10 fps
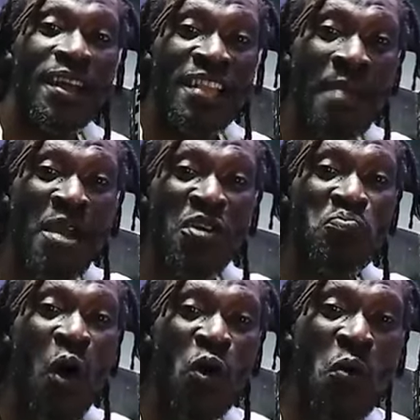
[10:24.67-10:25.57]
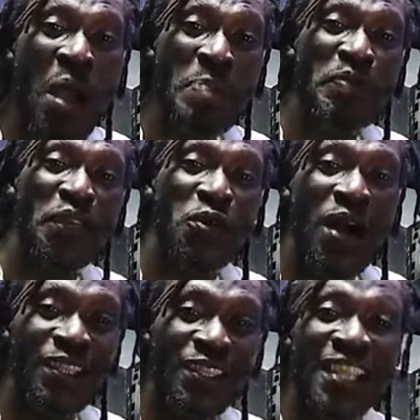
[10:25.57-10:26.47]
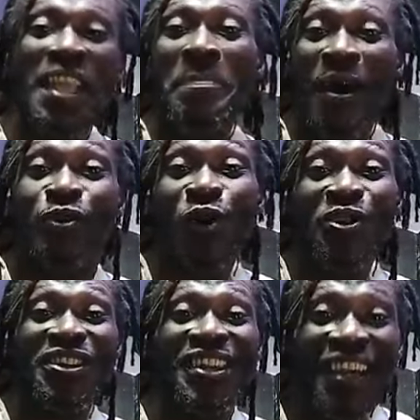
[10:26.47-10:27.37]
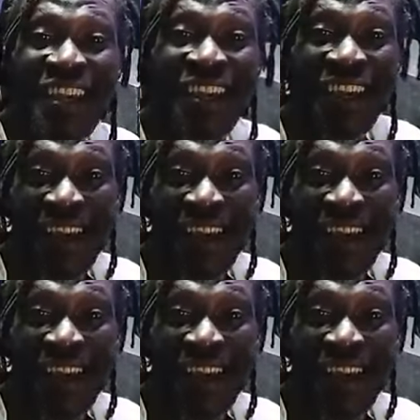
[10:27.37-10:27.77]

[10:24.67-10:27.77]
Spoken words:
Now make Boku boy picking what they pattern gay.